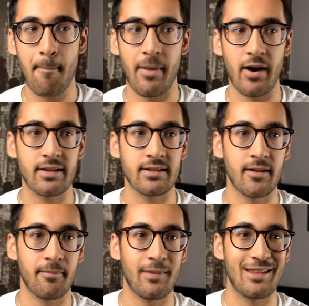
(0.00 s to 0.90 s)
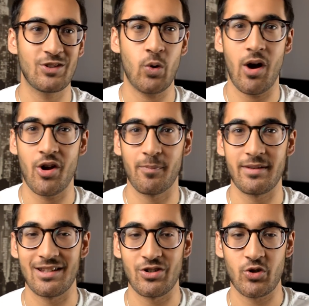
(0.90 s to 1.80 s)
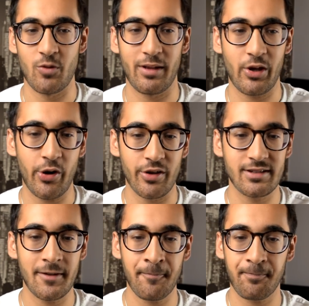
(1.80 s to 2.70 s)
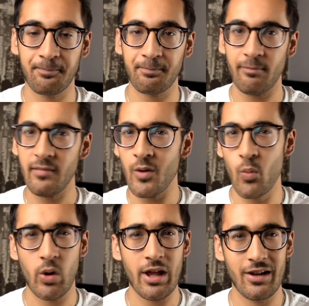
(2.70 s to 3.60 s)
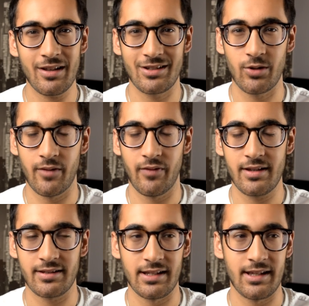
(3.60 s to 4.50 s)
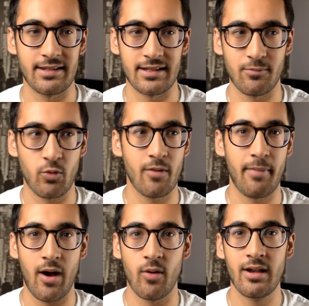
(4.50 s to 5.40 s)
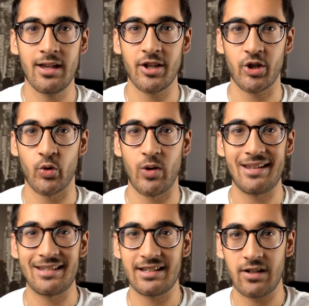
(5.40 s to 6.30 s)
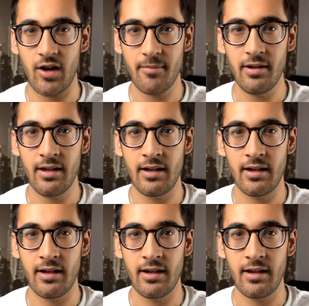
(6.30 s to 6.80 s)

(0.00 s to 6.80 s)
But it's not 100% true, because what I learned at university is it's more about creating time